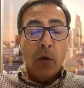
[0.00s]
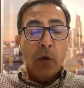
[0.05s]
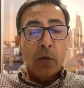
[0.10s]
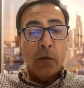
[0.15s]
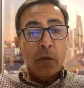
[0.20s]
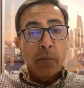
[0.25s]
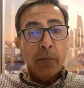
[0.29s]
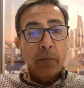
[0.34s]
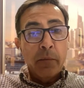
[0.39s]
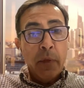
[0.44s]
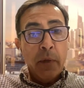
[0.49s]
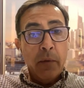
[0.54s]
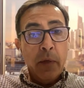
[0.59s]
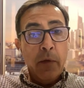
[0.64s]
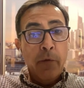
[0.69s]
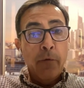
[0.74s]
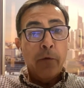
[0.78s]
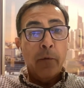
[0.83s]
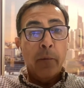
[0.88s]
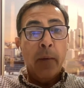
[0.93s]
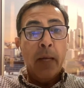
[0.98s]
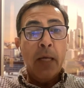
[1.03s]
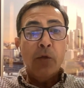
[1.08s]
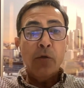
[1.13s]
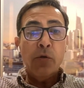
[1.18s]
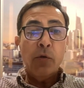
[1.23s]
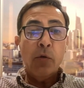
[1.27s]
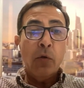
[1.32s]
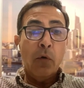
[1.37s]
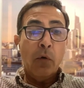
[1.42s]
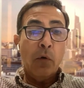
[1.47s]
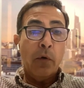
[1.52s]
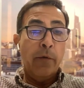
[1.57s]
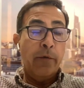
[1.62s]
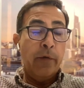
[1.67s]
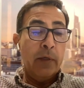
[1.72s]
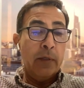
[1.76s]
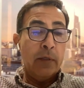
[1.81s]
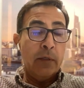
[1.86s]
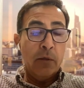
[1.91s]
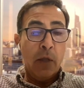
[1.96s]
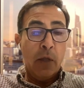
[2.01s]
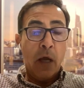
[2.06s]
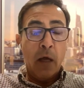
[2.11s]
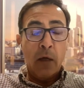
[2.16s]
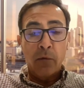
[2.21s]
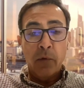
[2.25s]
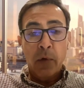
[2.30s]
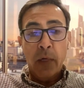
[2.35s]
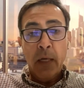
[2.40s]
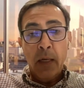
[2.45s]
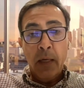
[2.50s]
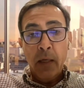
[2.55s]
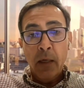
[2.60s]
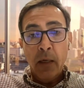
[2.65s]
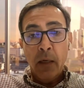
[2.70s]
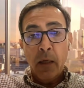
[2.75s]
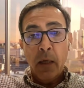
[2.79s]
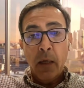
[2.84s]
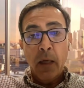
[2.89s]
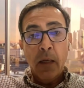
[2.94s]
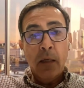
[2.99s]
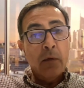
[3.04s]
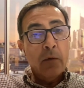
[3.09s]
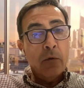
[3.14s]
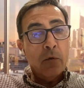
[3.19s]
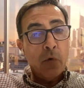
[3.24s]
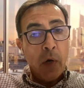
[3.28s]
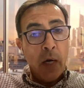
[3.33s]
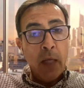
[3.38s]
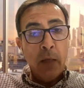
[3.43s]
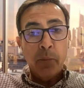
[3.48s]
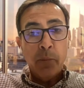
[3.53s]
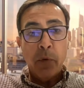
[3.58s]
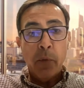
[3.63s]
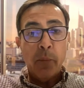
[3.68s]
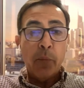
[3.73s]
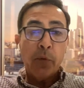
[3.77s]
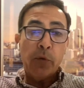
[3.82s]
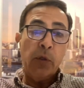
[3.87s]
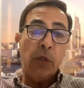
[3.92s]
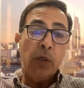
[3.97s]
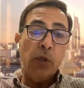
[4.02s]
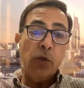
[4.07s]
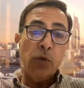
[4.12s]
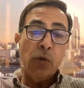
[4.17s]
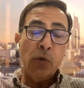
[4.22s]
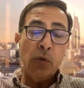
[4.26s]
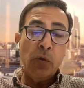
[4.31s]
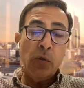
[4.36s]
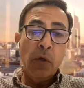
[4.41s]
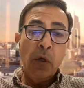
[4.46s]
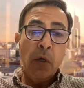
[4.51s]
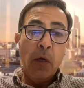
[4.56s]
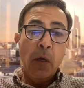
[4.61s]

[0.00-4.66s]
some information, or if it's not really a great proposition,